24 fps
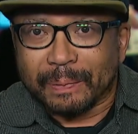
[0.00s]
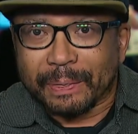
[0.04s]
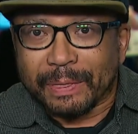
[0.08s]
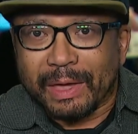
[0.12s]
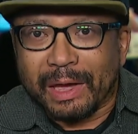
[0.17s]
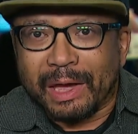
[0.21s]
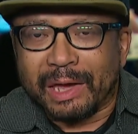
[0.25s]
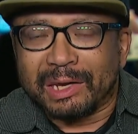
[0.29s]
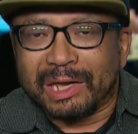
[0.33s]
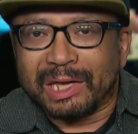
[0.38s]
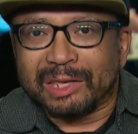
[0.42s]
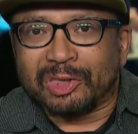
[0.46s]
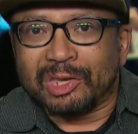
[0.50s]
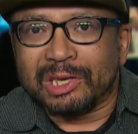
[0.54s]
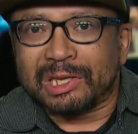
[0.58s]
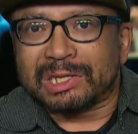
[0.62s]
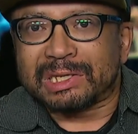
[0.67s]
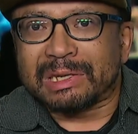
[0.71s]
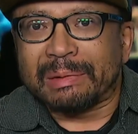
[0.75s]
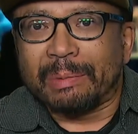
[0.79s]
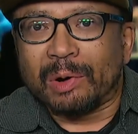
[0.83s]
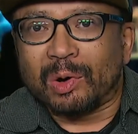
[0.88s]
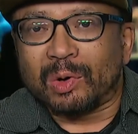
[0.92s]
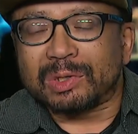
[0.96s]
And I think it's
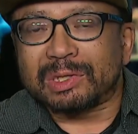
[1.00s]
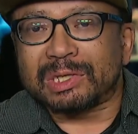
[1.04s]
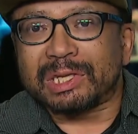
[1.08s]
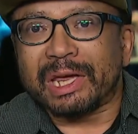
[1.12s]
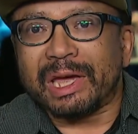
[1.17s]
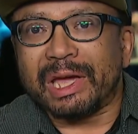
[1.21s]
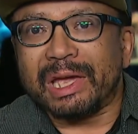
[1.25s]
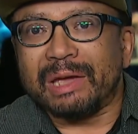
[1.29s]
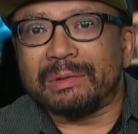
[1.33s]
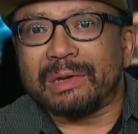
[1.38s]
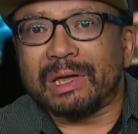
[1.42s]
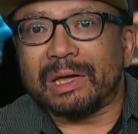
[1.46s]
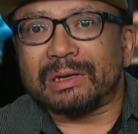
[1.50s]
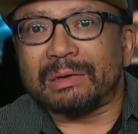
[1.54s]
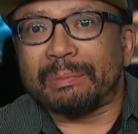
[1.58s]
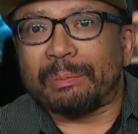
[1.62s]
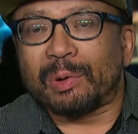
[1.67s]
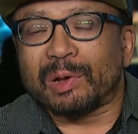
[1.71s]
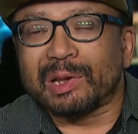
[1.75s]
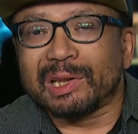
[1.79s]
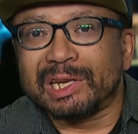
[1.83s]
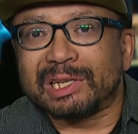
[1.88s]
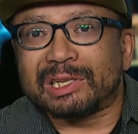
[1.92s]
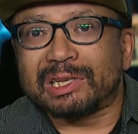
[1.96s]
about time that the
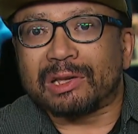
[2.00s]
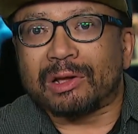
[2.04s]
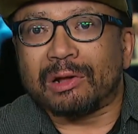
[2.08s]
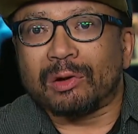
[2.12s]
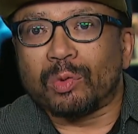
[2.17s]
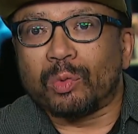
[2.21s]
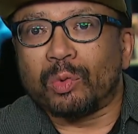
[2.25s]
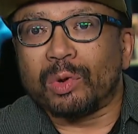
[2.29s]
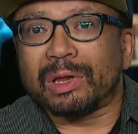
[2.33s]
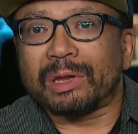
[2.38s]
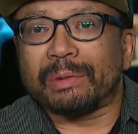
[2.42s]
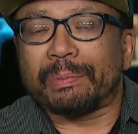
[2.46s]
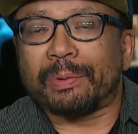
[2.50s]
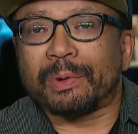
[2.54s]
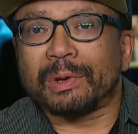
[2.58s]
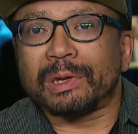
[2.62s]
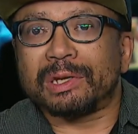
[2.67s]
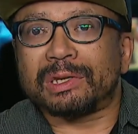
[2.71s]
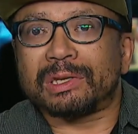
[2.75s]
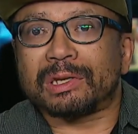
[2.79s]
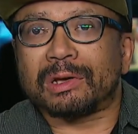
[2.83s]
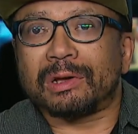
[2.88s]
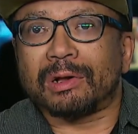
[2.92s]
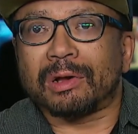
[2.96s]
political will, the
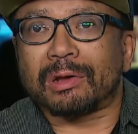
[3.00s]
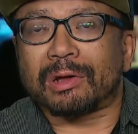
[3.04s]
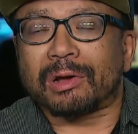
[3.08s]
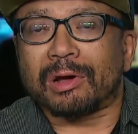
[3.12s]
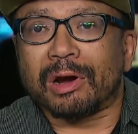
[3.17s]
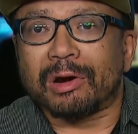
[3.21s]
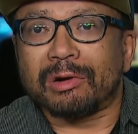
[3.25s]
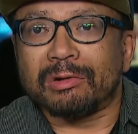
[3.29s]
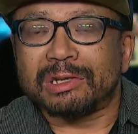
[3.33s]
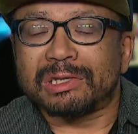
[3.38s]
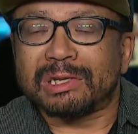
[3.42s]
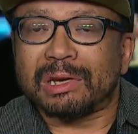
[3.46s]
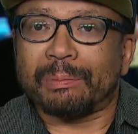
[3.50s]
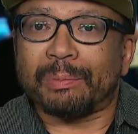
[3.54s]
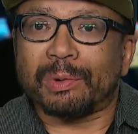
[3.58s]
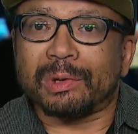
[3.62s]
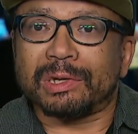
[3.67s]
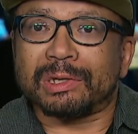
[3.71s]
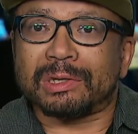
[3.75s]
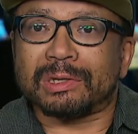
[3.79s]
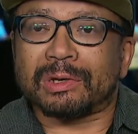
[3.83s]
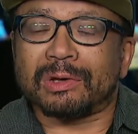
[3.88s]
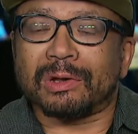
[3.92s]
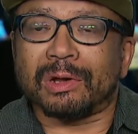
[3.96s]
political courage and
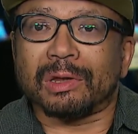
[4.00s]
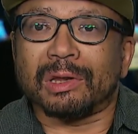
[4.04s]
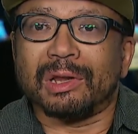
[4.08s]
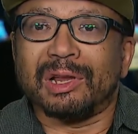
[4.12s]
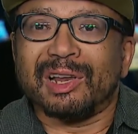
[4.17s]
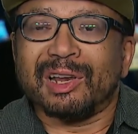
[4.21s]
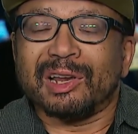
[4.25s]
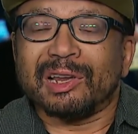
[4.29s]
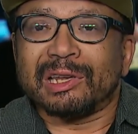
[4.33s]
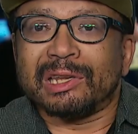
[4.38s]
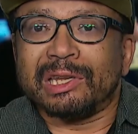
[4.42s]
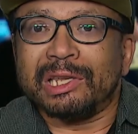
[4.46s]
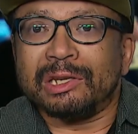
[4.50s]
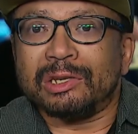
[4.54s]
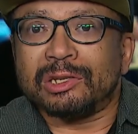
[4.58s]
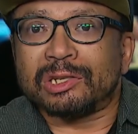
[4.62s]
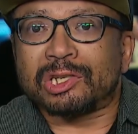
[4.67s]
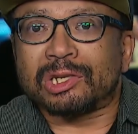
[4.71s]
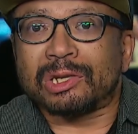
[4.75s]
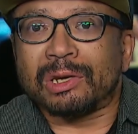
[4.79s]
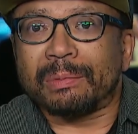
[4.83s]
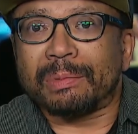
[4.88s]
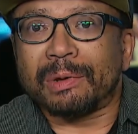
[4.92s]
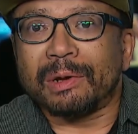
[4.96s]
political
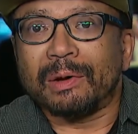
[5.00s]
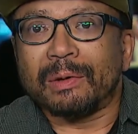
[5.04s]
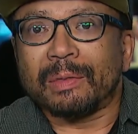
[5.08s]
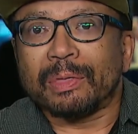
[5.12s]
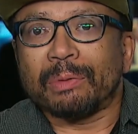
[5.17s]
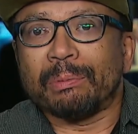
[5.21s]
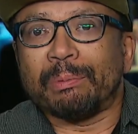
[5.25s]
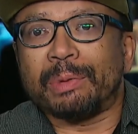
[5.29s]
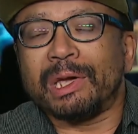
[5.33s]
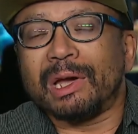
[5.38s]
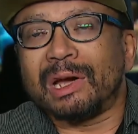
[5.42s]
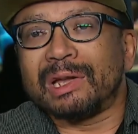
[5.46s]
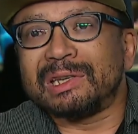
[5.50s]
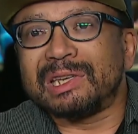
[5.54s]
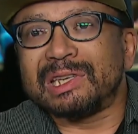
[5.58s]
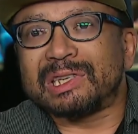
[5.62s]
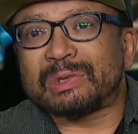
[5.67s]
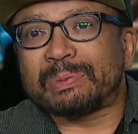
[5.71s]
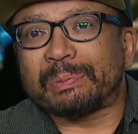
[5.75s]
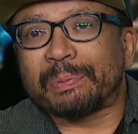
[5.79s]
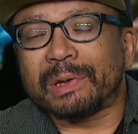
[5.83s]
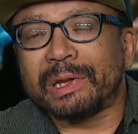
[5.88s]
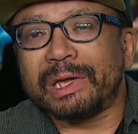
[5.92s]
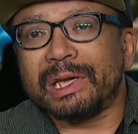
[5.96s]
leadership be on
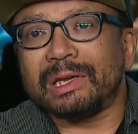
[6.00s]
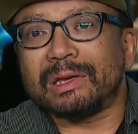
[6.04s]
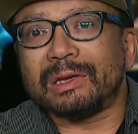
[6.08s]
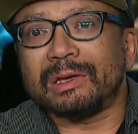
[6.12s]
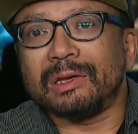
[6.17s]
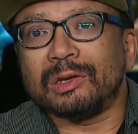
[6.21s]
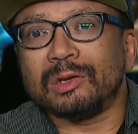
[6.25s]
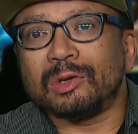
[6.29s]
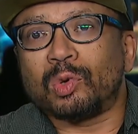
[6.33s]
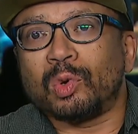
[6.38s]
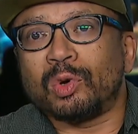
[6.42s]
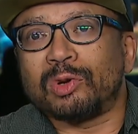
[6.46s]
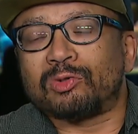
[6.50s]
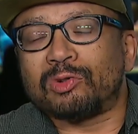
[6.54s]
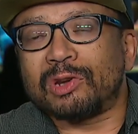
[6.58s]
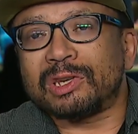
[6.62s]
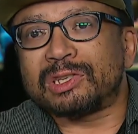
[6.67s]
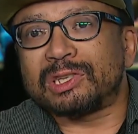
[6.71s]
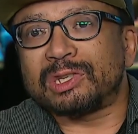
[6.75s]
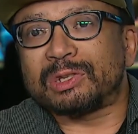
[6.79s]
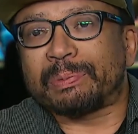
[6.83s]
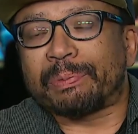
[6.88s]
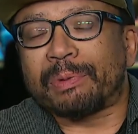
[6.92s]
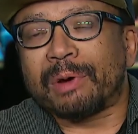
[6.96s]
display to address
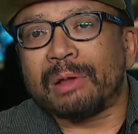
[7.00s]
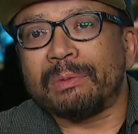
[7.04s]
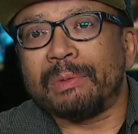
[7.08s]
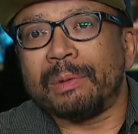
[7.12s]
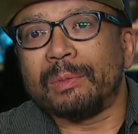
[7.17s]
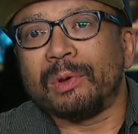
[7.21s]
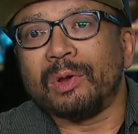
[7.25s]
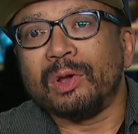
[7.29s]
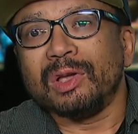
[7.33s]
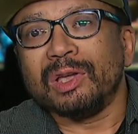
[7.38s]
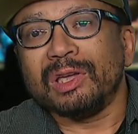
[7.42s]
this problem.